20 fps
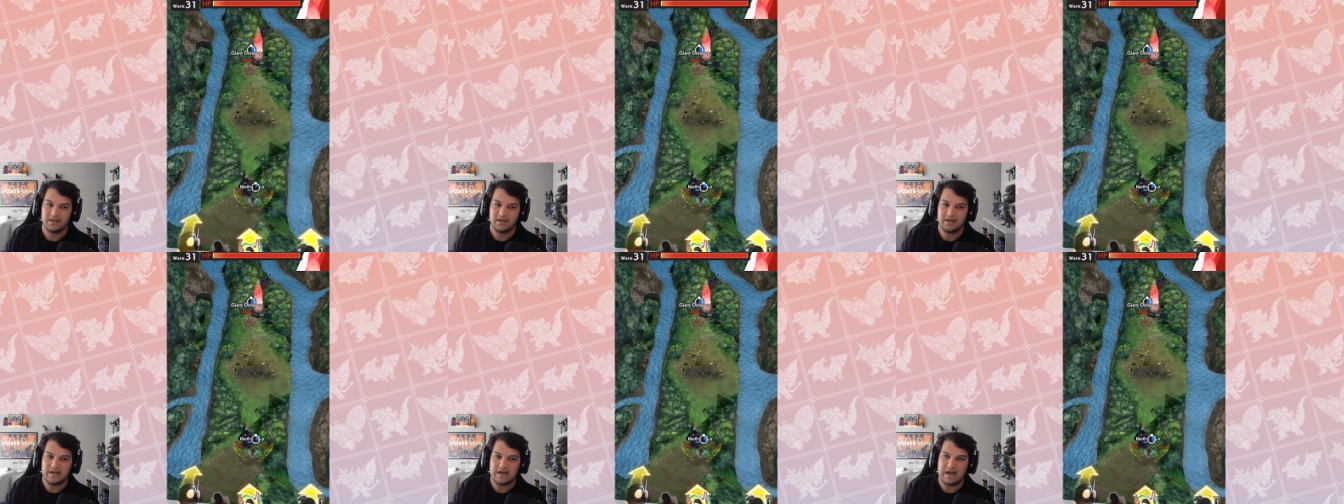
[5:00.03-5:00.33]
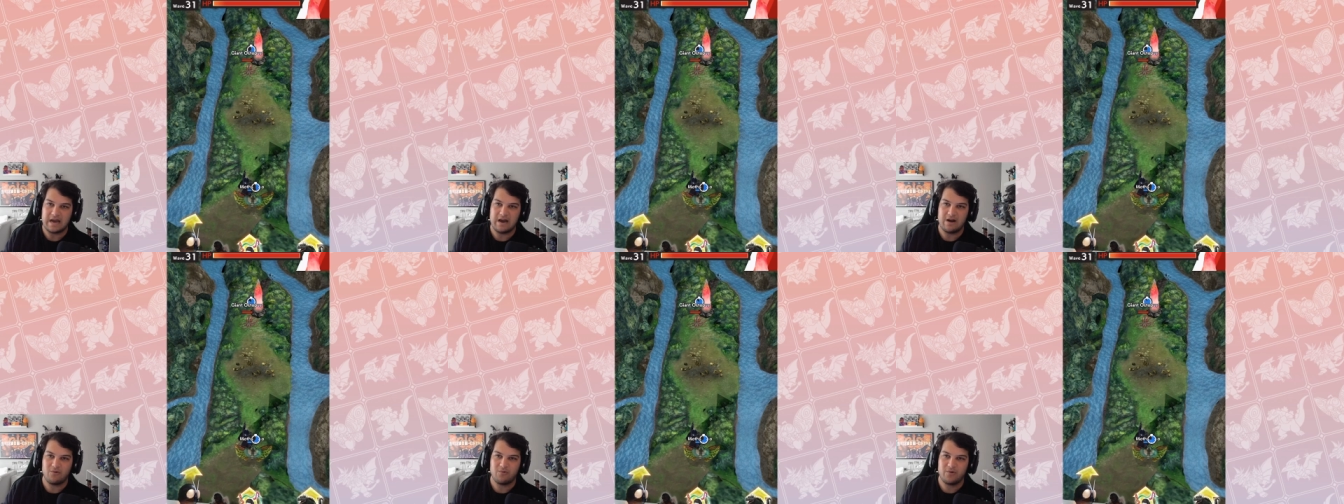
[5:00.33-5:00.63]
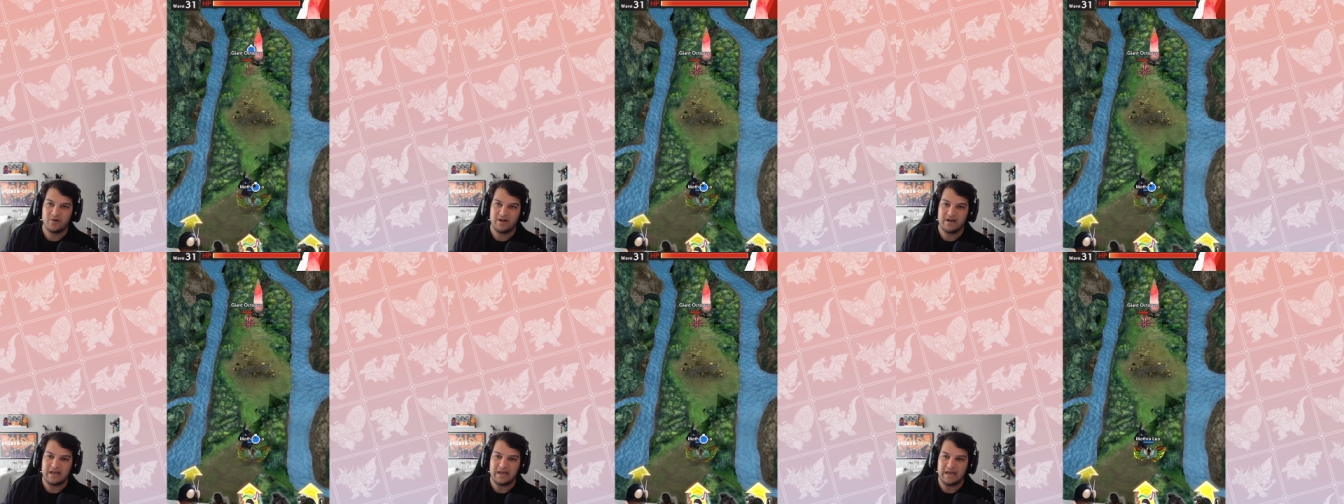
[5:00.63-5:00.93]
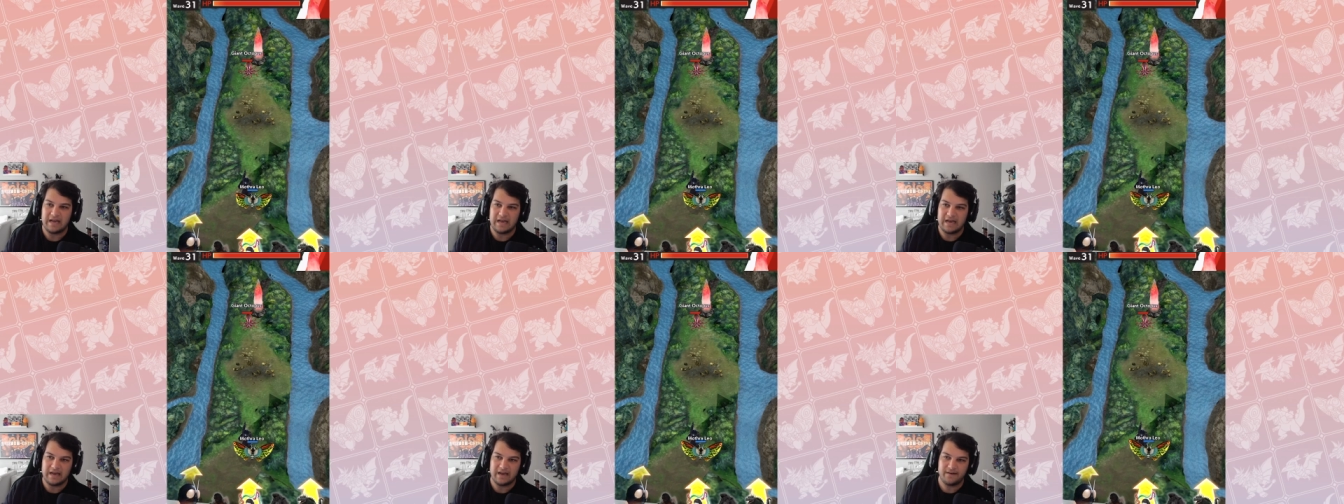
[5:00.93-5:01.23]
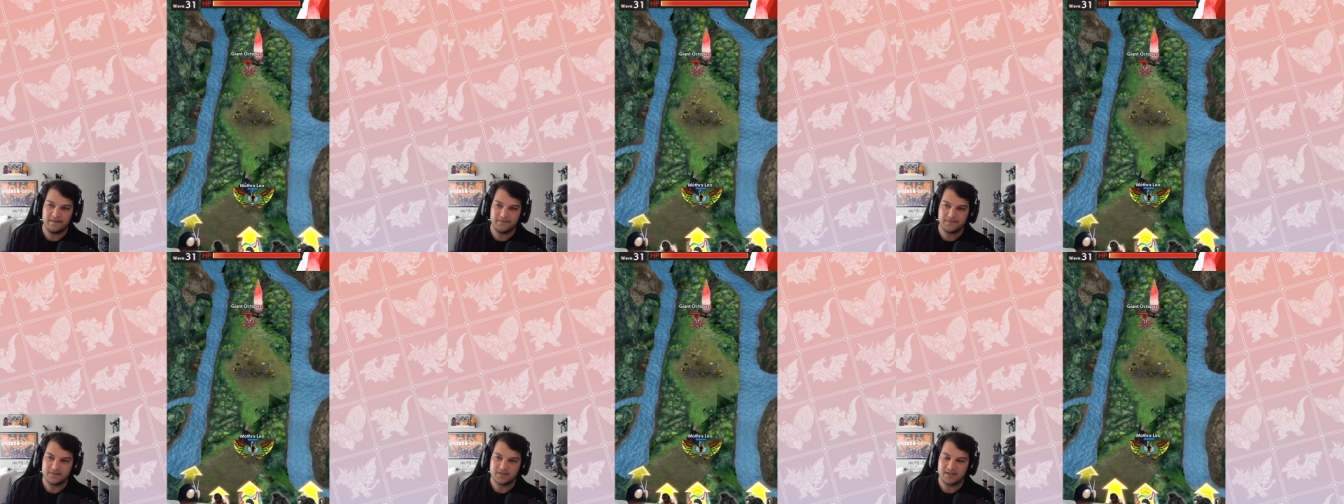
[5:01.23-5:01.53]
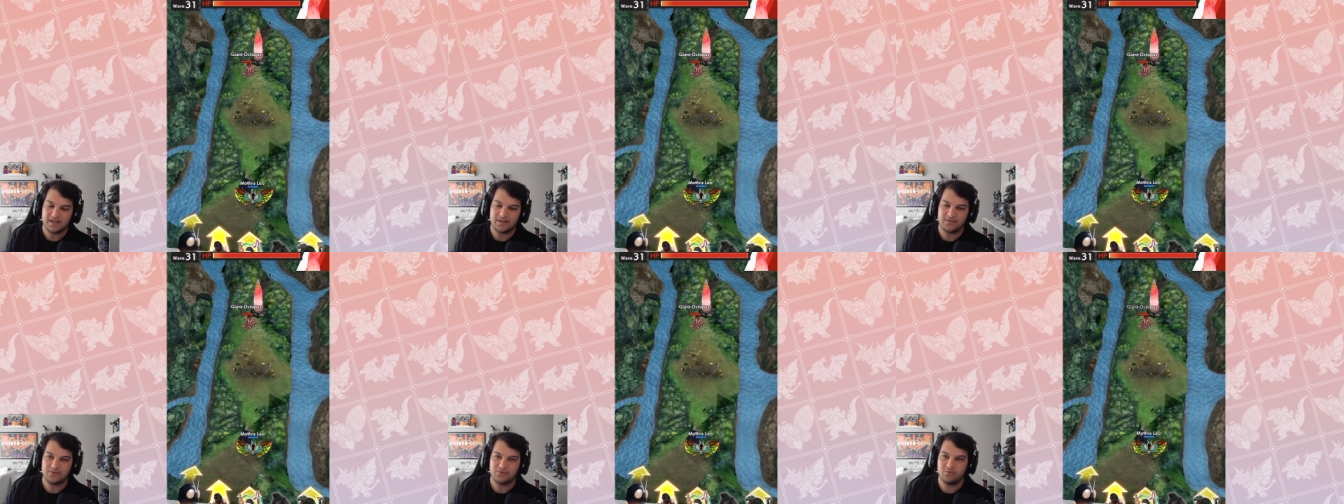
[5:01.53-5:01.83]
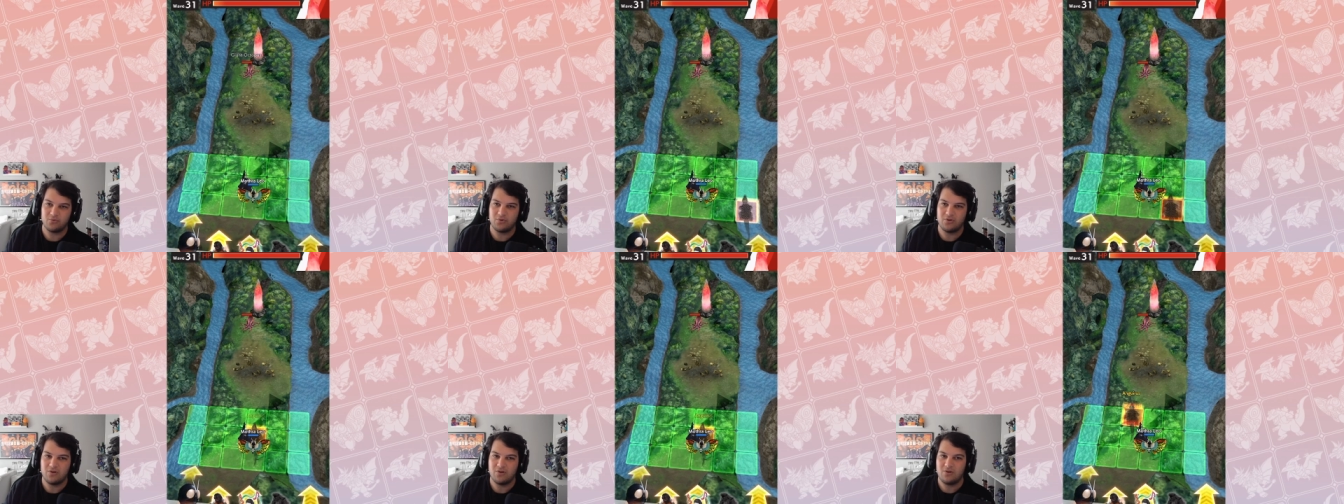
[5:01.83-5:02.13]
like an hour and a half to get
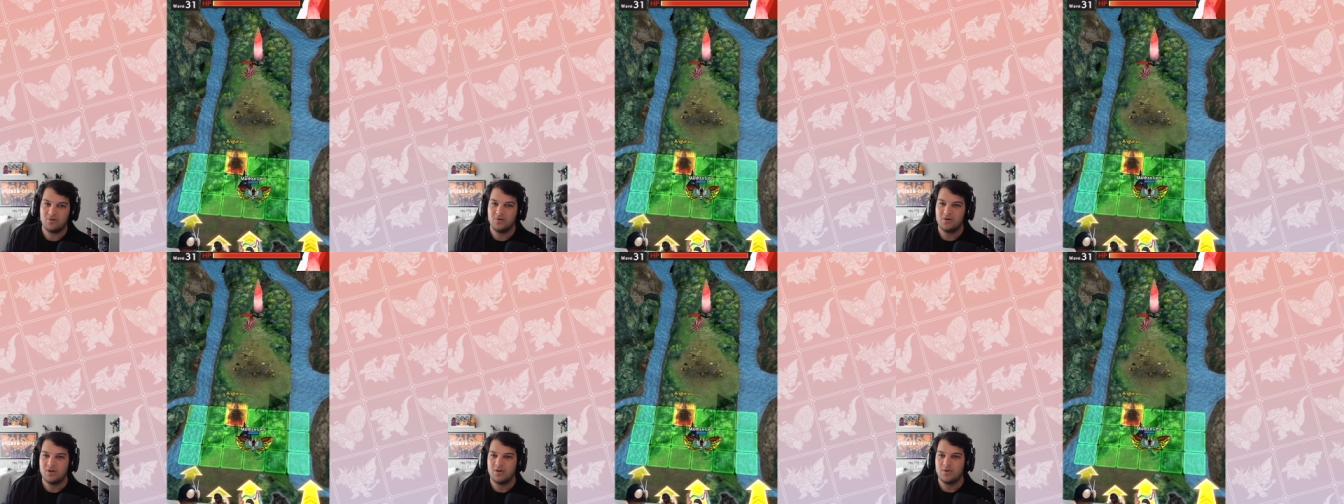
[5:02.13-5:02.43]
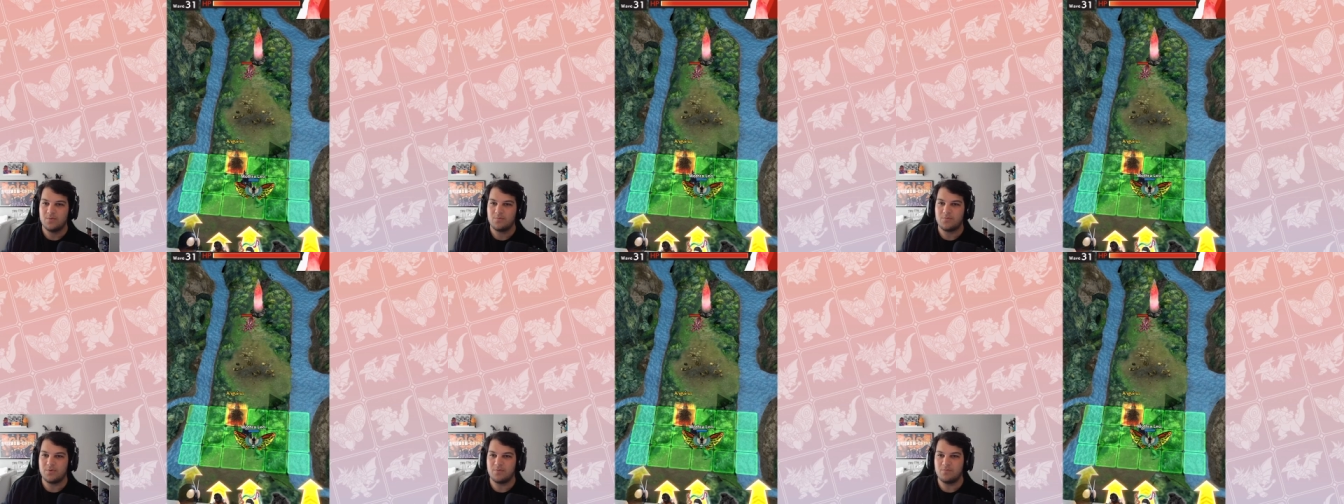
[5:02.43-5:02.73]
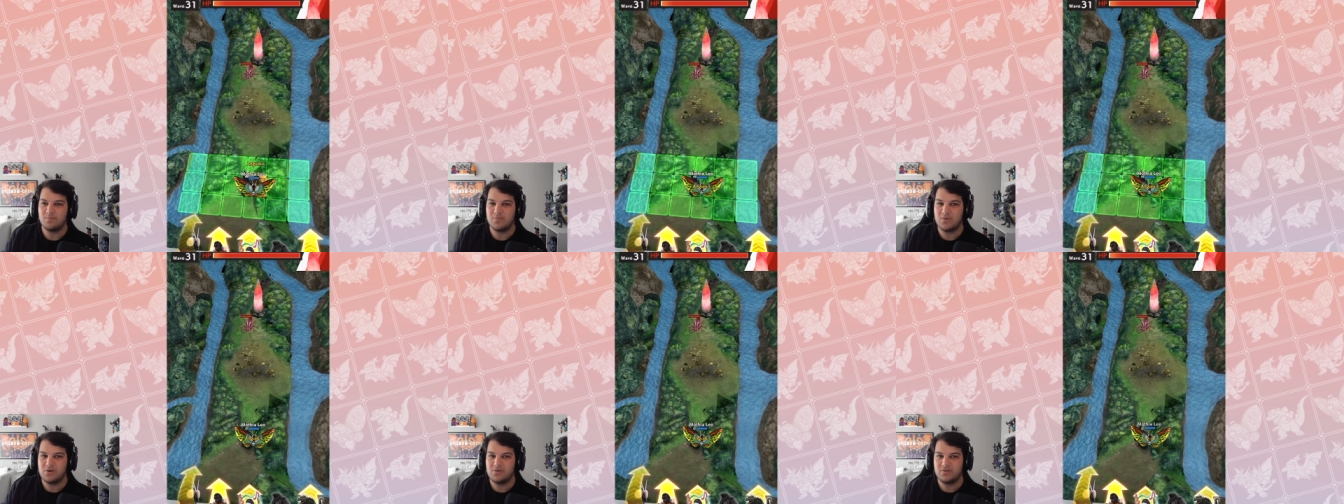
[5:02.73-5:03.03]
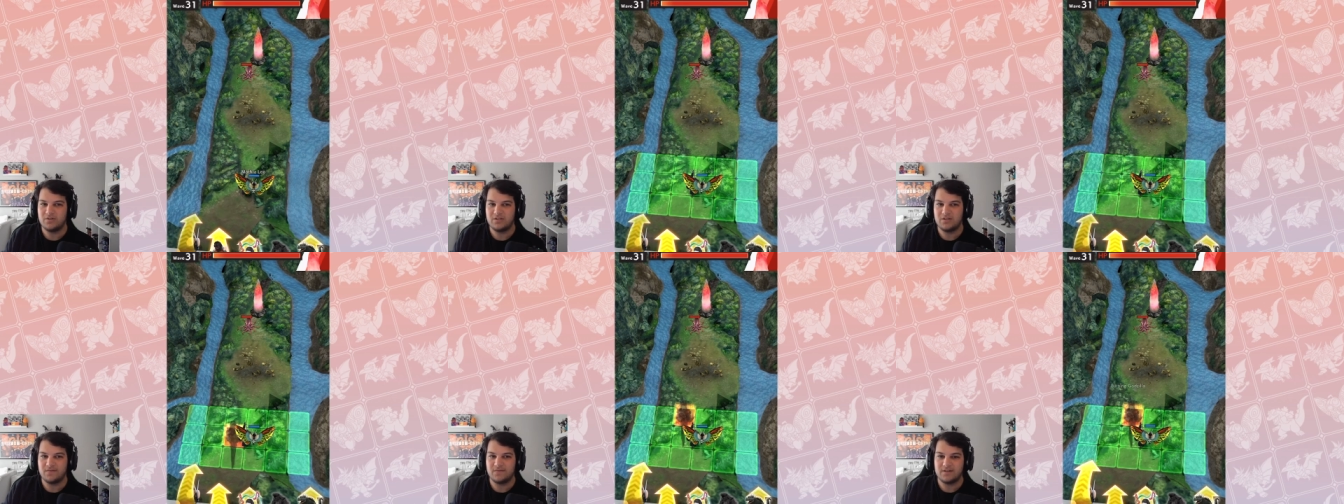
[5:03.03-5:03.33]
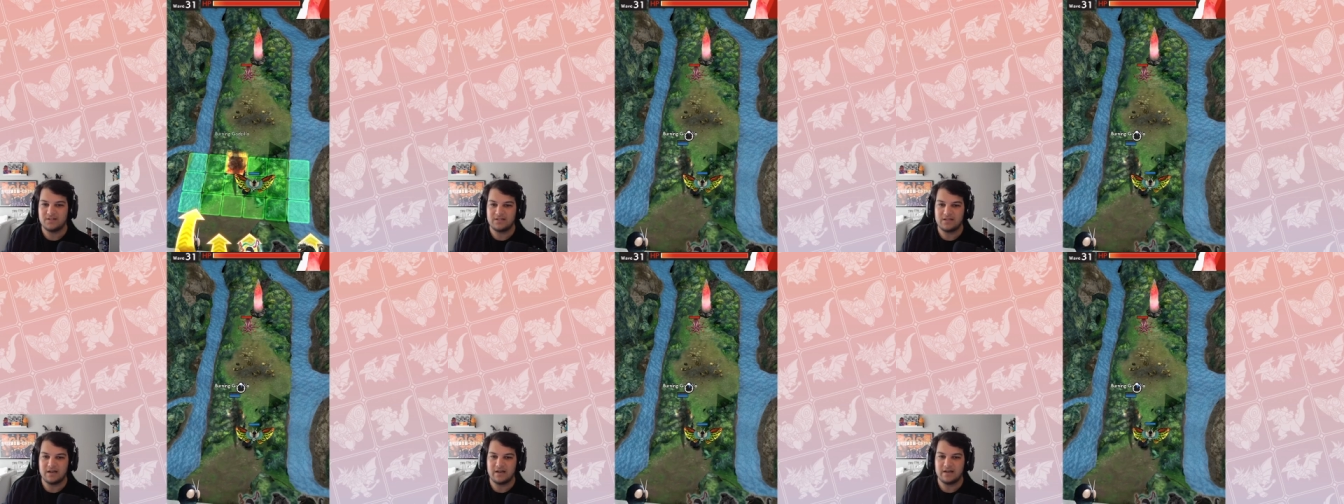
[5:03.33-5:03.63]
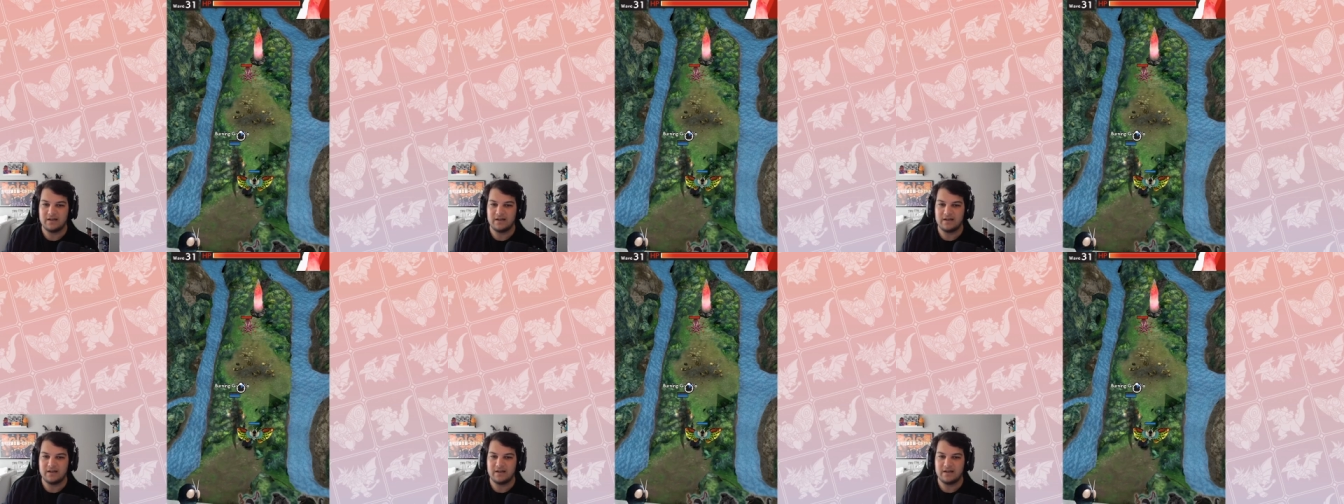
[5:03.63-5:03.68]
through it all. But most of the